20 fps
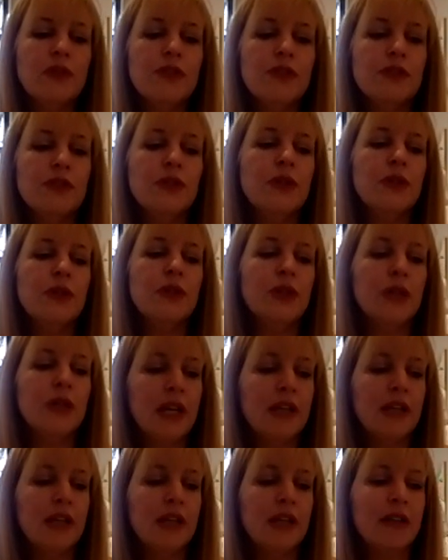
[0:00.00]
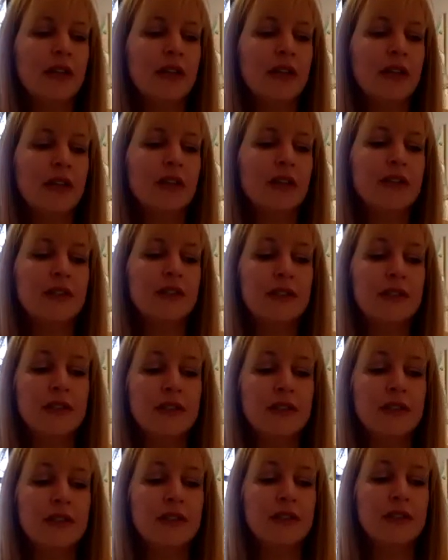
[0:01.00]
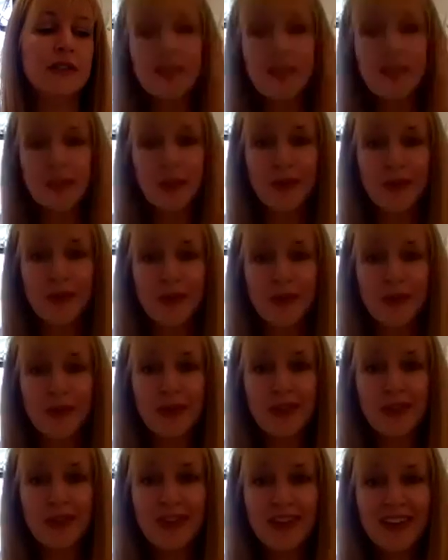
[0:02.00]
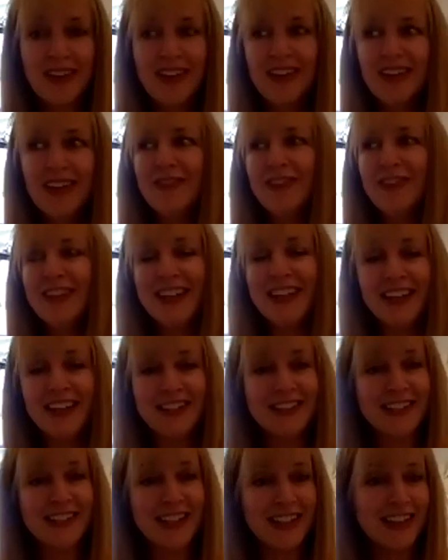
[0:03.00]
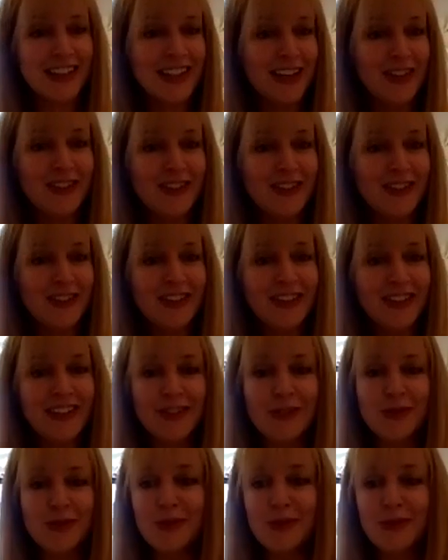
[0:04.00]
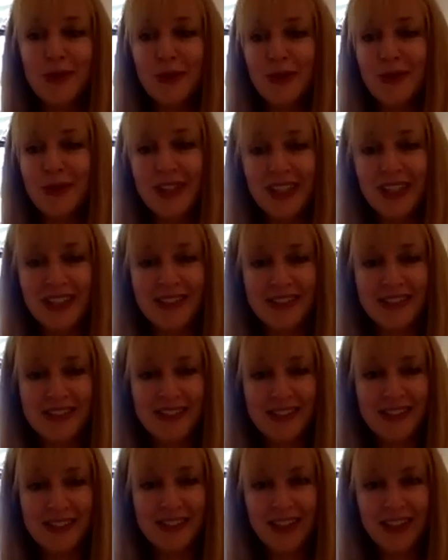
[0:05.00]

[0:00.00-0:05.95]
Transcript: to create a sustainable living Earth for the next 10,000 years of total ease?